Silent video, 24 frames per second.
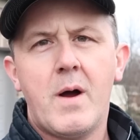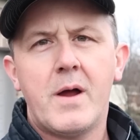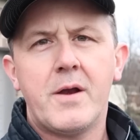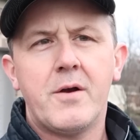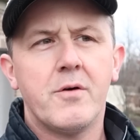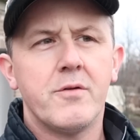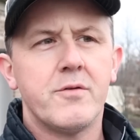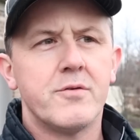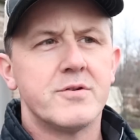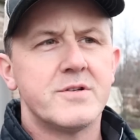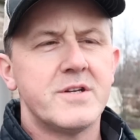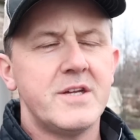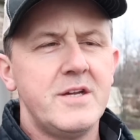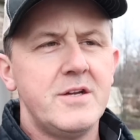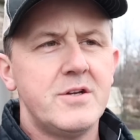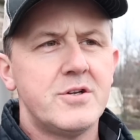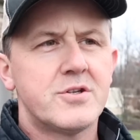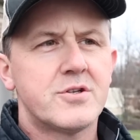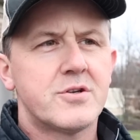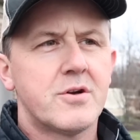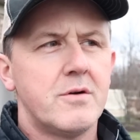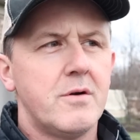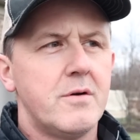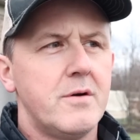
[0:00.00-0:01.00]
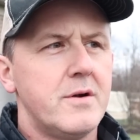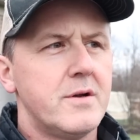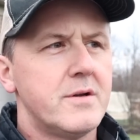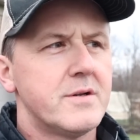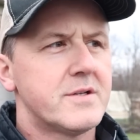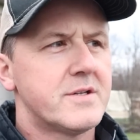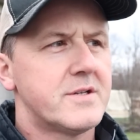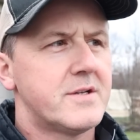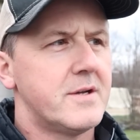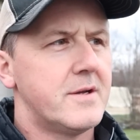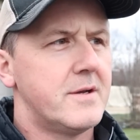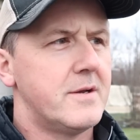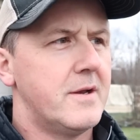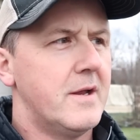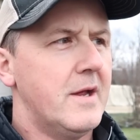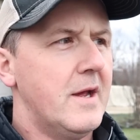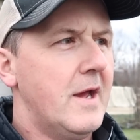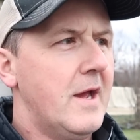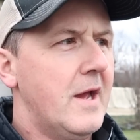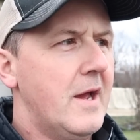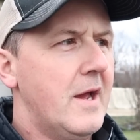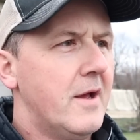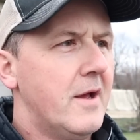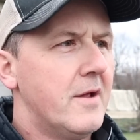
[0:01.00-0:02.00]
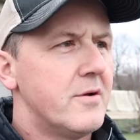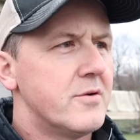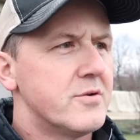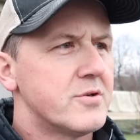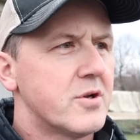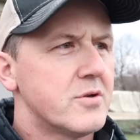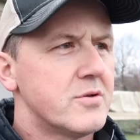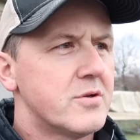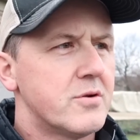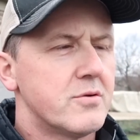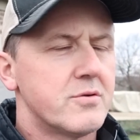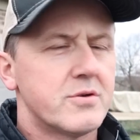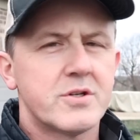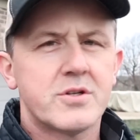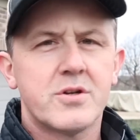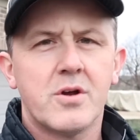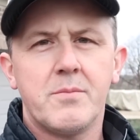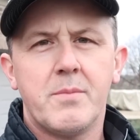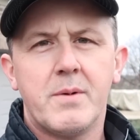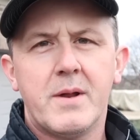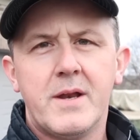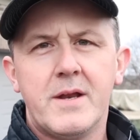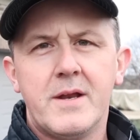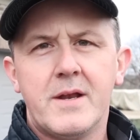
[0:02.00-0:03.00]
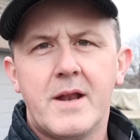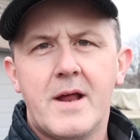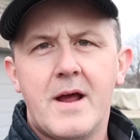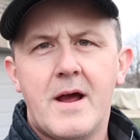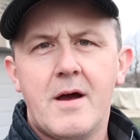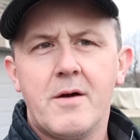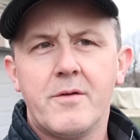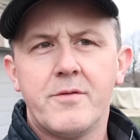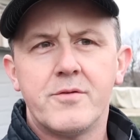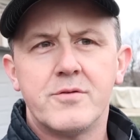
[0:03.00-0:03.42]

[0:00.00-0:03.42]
I know there's Esurance, and there's so many now.